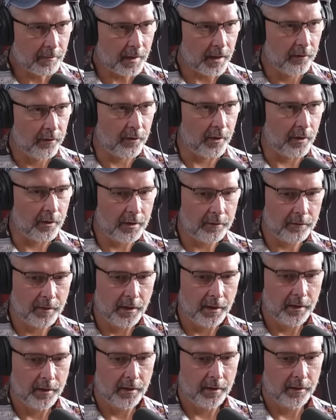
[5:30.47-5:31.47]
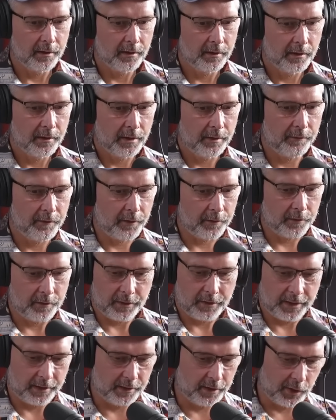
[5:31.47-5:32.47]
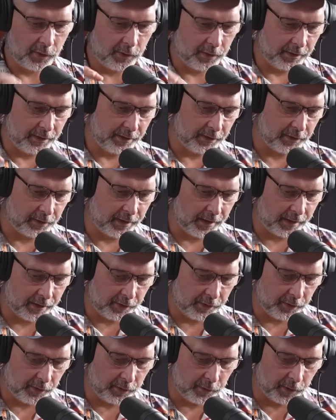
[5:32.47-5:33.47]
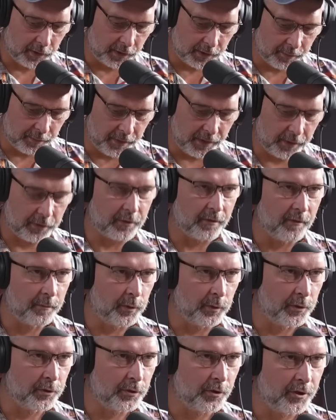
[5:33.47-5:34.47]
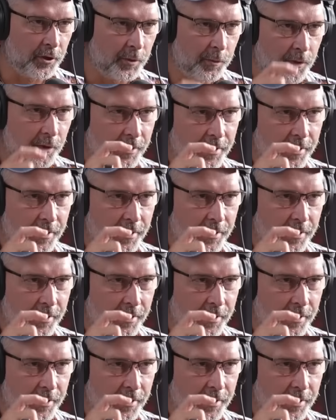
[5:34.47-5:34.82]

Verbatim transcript: So if if you like go on internet and you Google a picture of plutonium, you'll